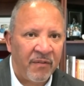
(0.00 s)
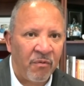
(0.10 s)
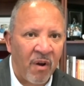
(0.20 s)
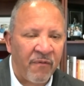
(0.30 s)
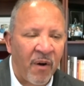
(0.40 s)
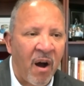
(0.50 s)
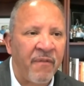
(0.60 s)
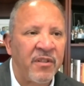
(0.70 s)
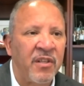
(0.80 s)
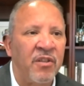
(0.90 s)
You run for
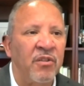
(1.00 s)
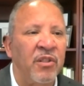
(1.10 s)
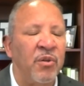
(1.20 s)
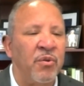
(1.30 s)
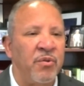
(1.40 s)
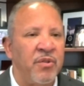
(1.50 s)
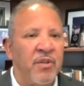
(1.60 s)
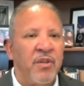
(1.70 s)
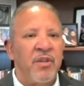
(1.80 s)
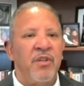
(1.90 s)
office and you lose,
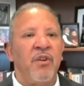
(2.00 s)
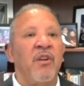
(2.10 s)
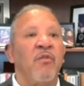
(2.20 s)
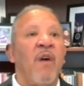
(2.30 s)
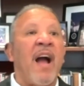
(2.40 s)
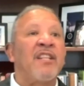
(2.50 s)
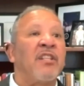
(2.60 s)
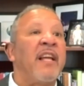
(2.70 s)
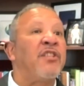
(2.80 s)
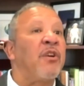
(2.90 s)
you
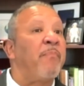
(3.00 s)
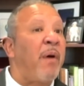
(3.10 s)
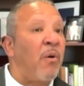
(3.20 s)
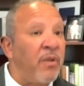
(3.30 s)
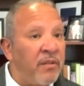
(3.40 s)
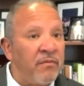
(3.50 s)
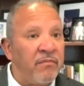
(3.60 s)
congratulate your opponent.